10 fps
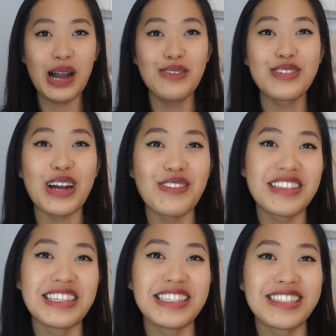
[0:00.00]
I forgot
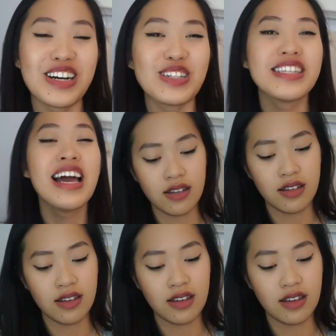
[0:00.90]
what this is called.
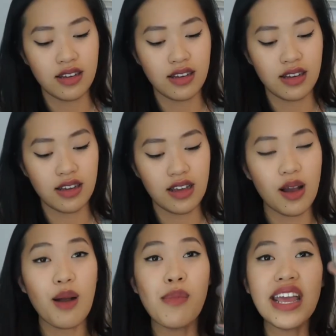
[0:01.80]

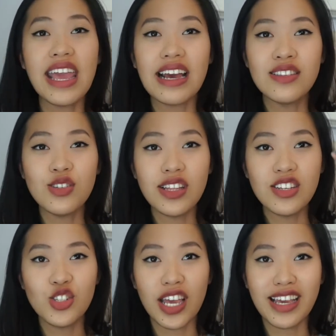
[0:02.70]
My hands are
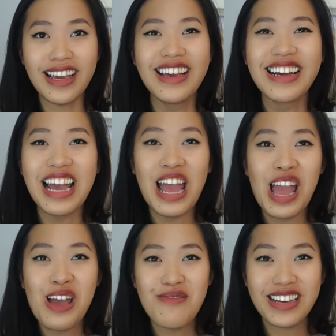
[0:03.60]
like shaky
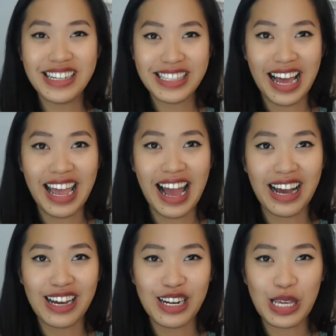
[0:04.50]
because I
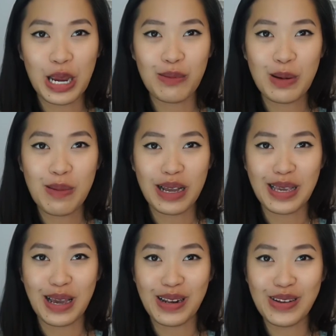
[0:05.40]
had a caramel
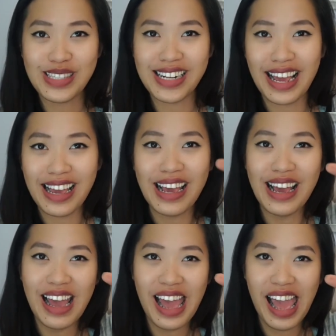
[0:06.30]
macchiato today
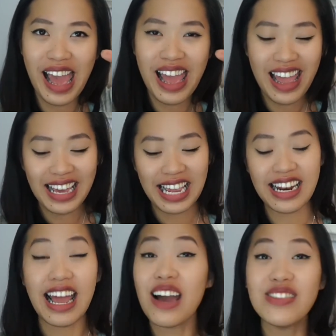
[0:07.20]

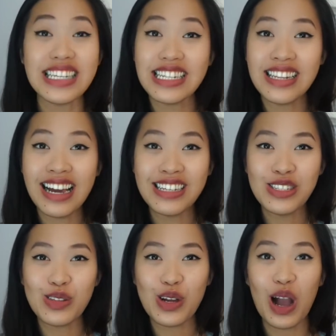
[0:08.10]
and I haven't eaten yet,
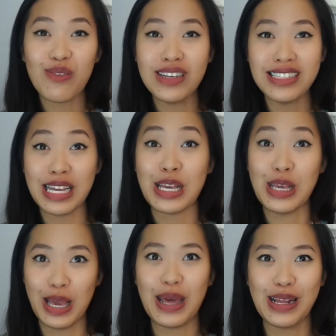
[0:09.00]
so the coffee is
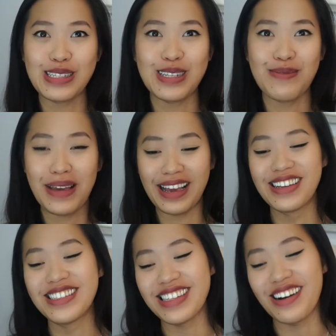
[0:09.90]
like getting to me.
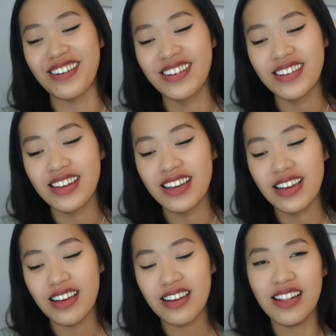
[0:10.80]
So
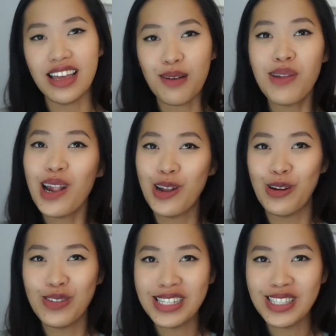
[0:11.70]
like, I'm not
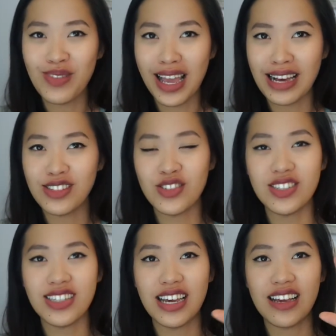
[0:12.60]
nervous. My hands are
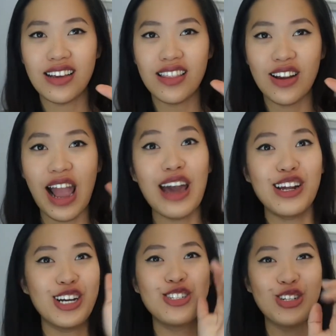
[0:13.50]
just like, they're out
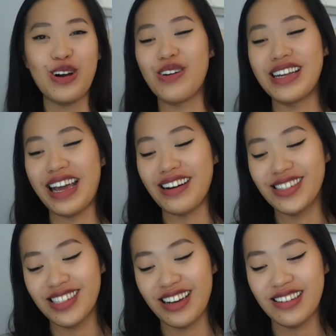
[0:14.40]
of control right
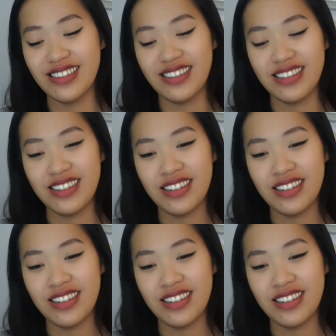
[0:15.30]
now, so.